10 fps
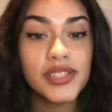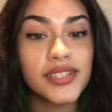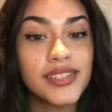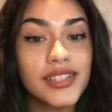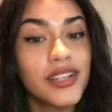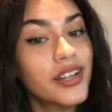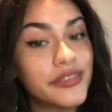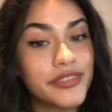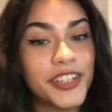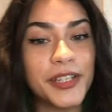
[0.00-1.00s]
isn't
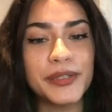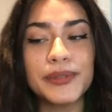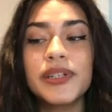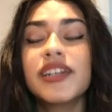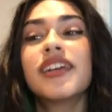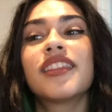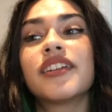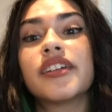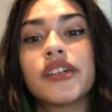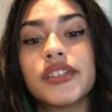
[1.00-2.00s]
enough for you,
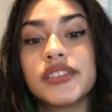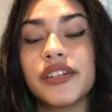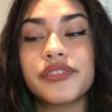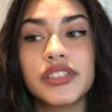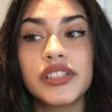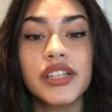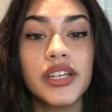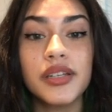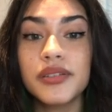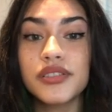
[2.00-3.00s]
there are
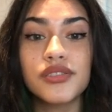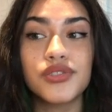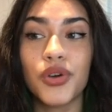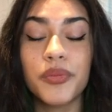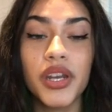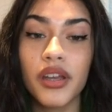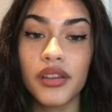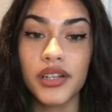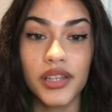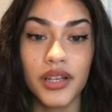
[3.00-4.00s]
definitely so many
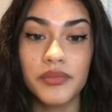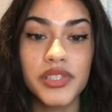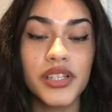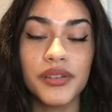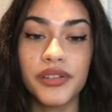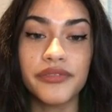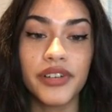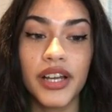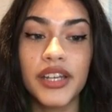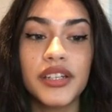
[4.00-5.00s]
other clubs that you can
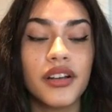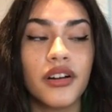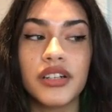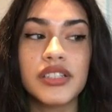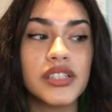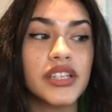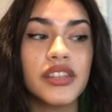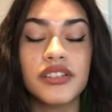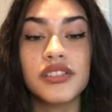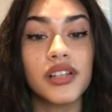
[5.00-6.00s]
find. Honestly,
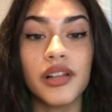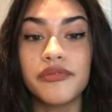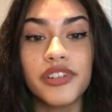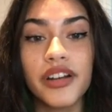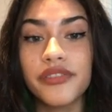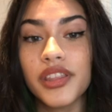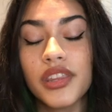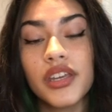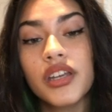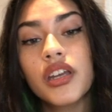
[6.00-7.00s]
there's a club for
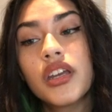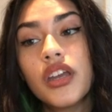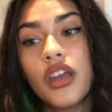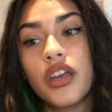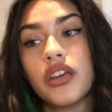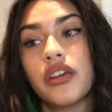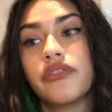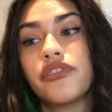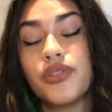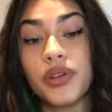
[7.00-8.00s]
everything.
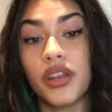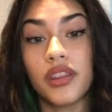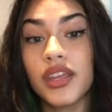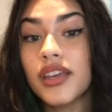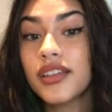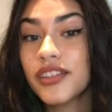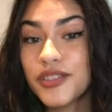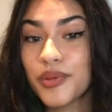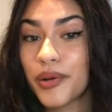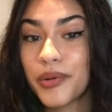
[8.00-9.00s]
If you can think it, there's
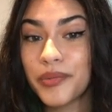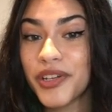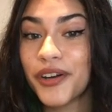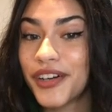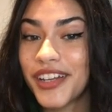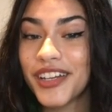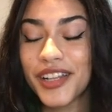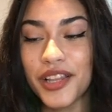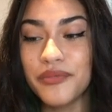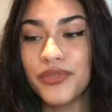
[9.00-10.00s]
probably already a
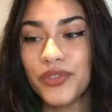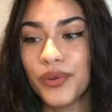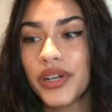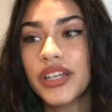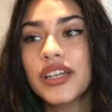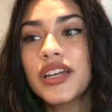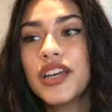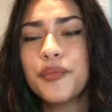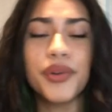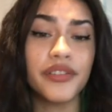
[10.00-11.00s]
club for it,
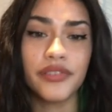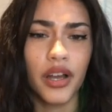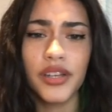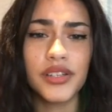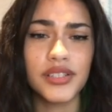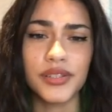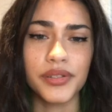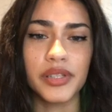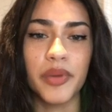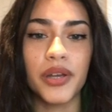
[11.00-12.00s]
but if not, you can
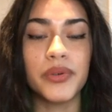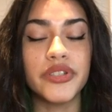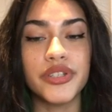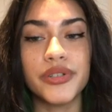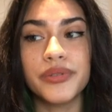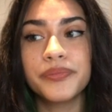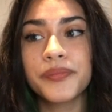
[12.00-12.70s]
totally make one too.